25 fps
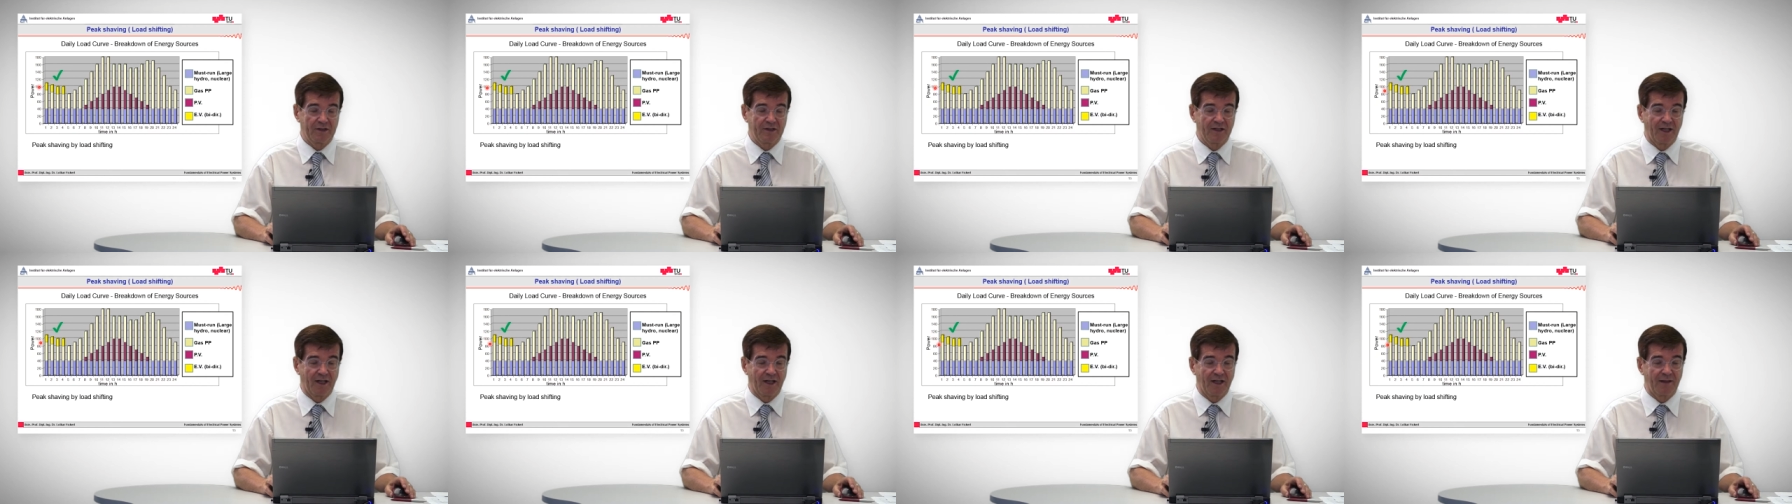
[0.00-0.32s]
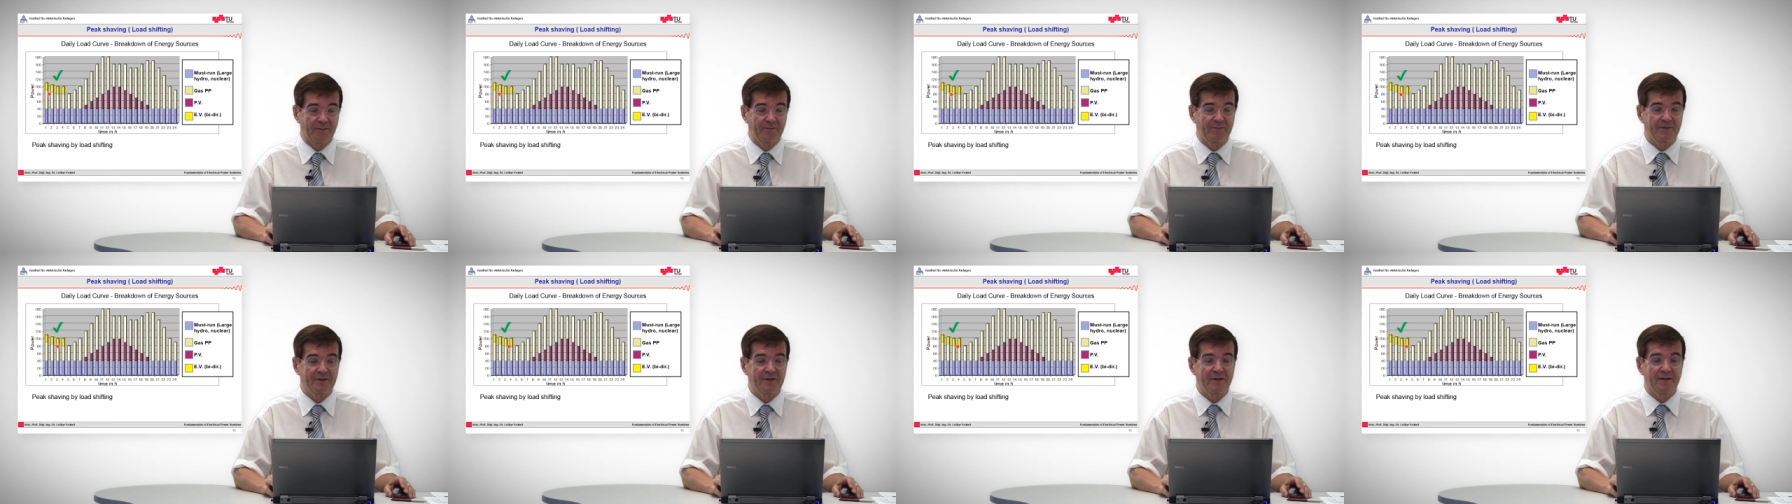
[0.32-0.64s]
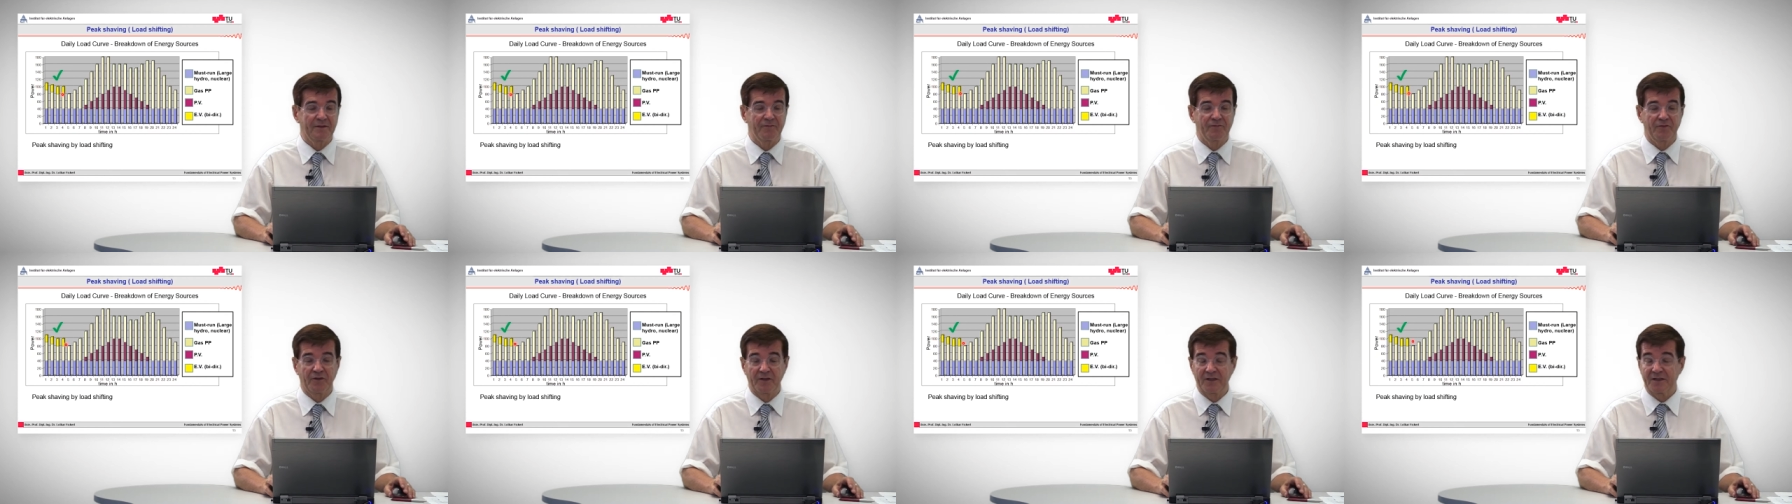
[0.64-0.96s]
time.
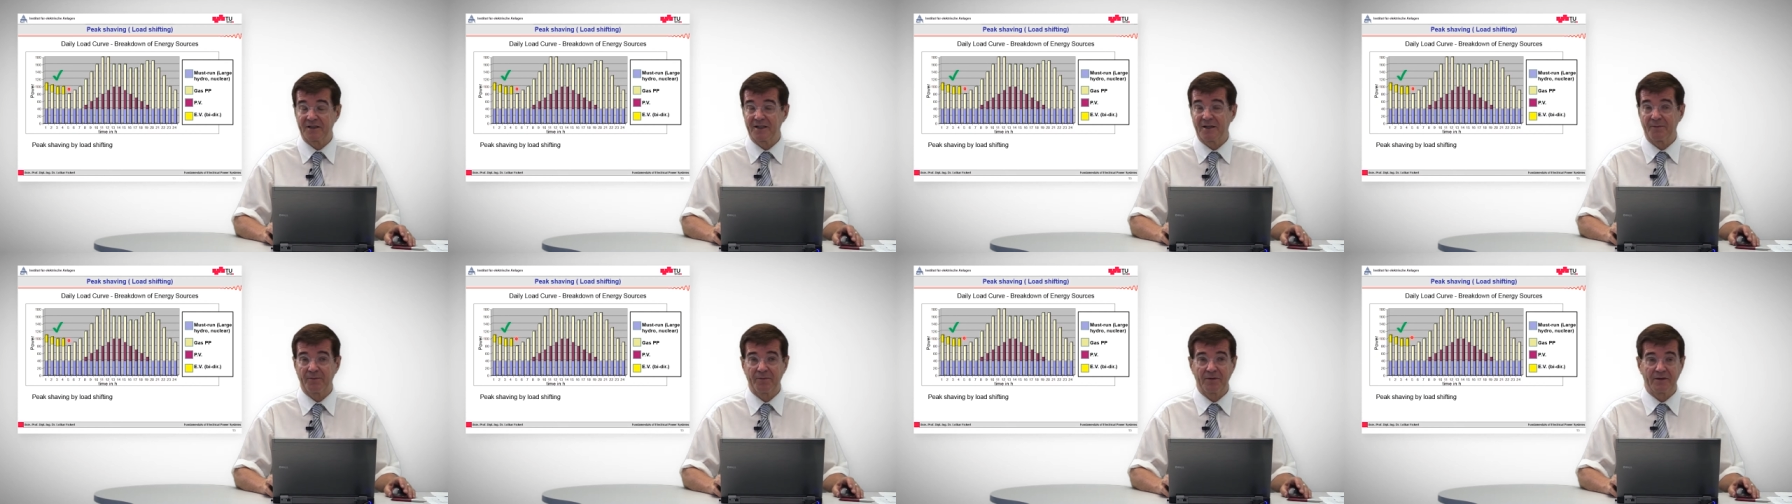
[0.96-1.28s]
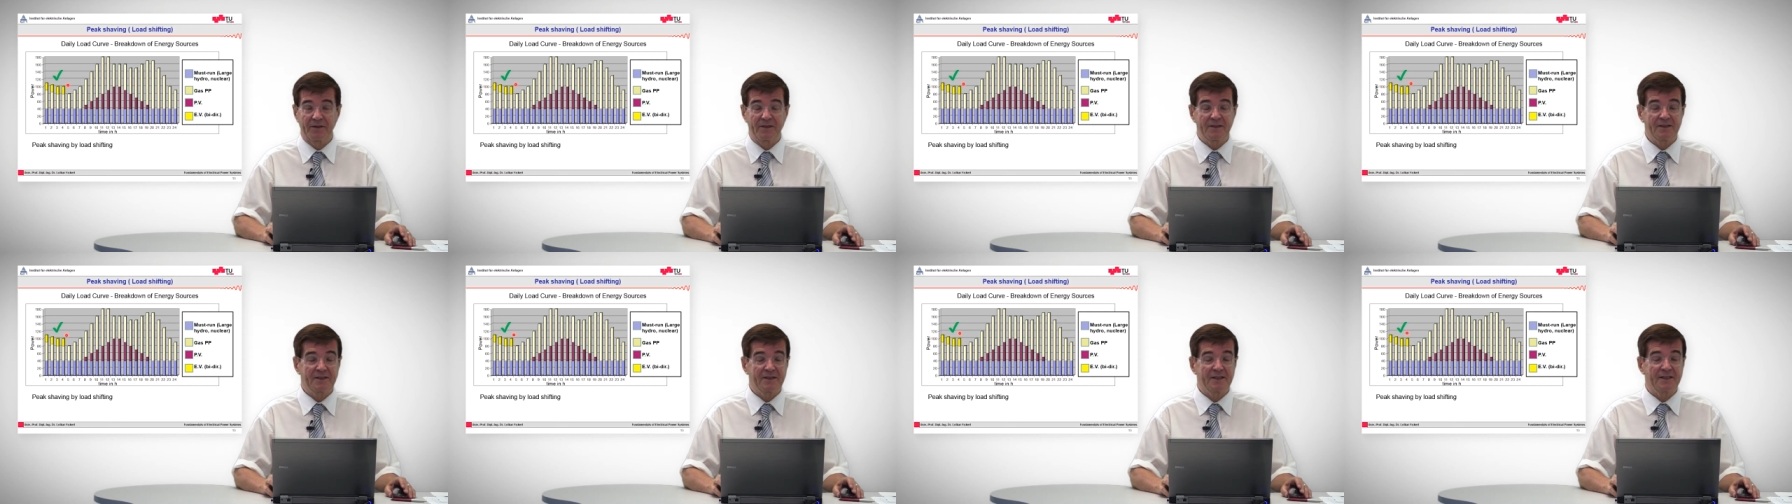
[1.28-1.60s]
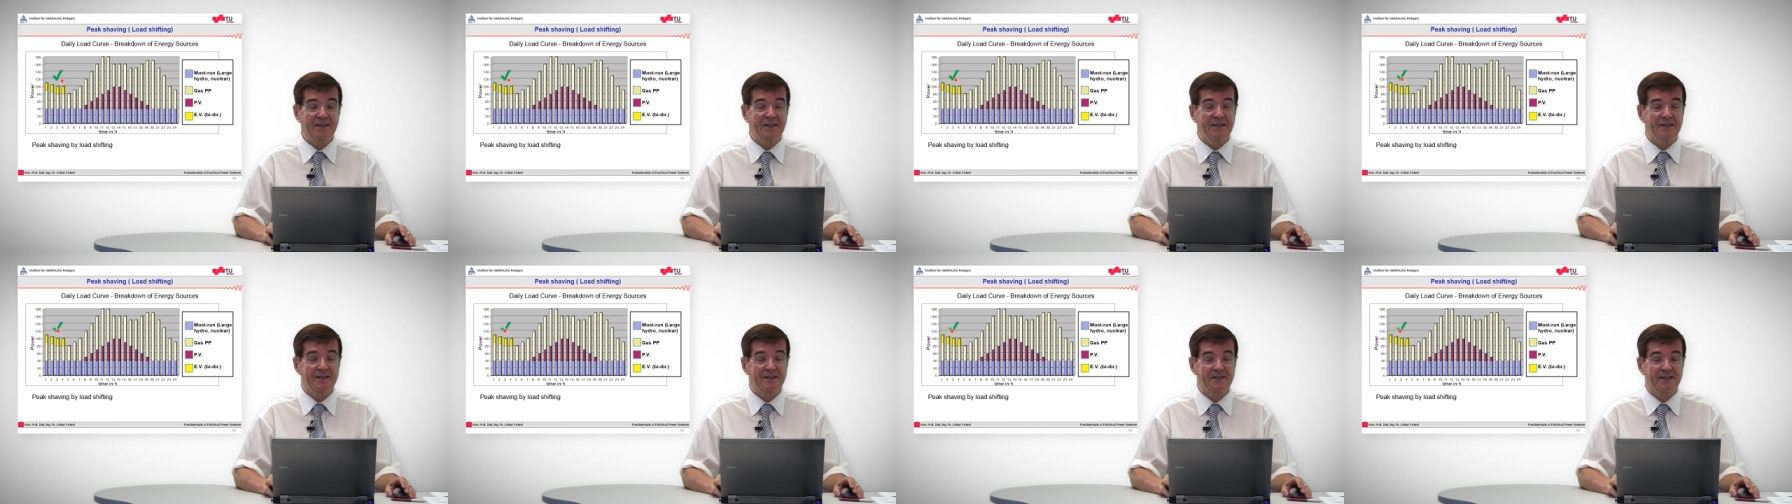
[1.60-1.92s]
for example, this
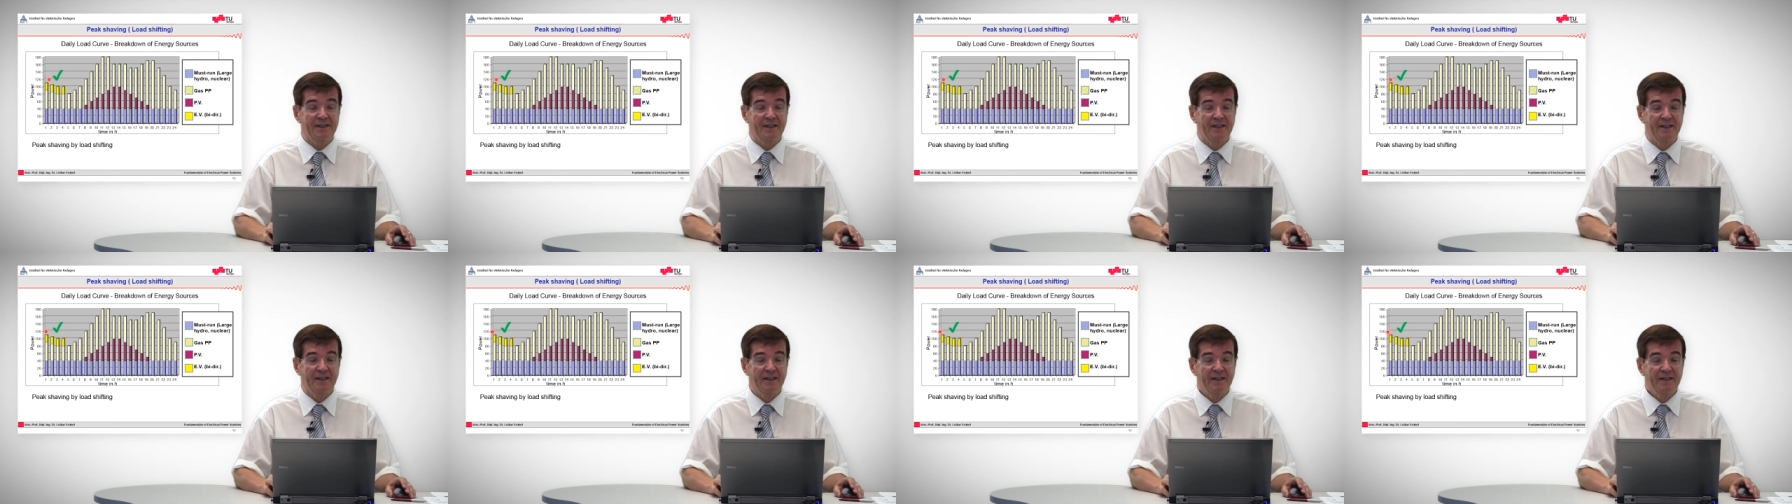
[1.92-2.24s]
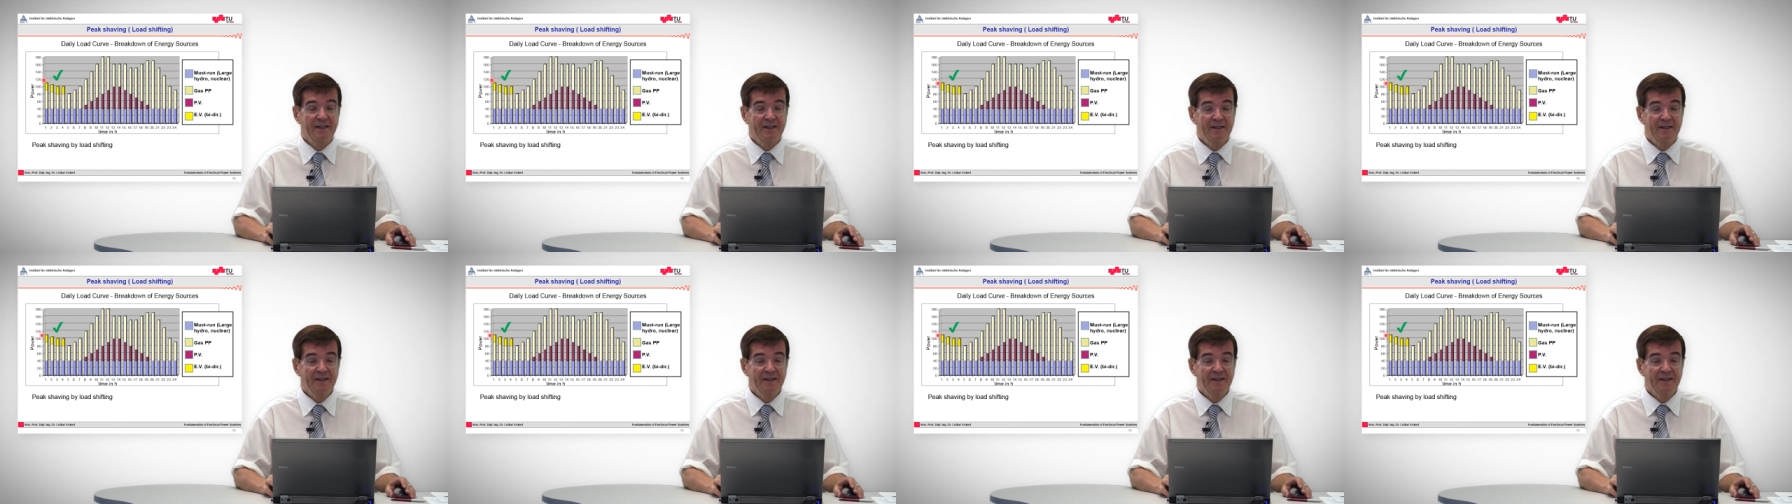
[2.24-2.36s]
is the